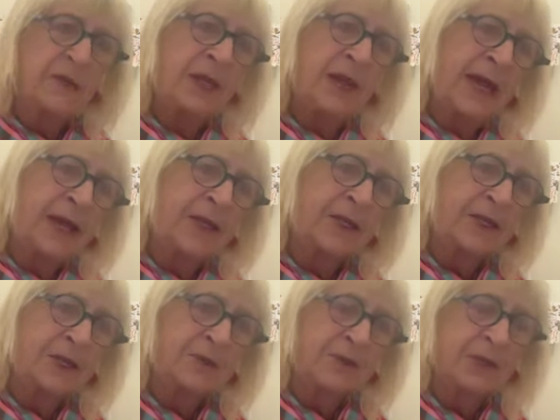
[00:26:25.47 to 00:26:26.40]
the artist
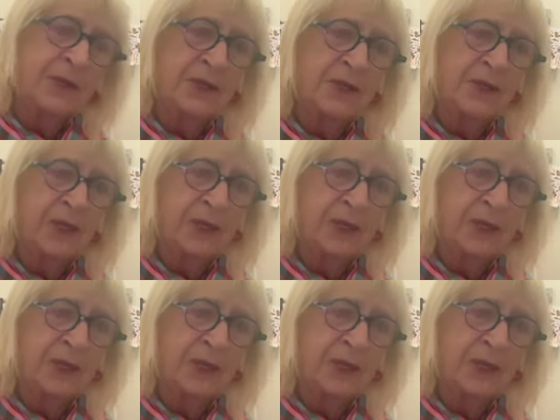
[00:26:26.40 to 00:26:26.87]
that was in the St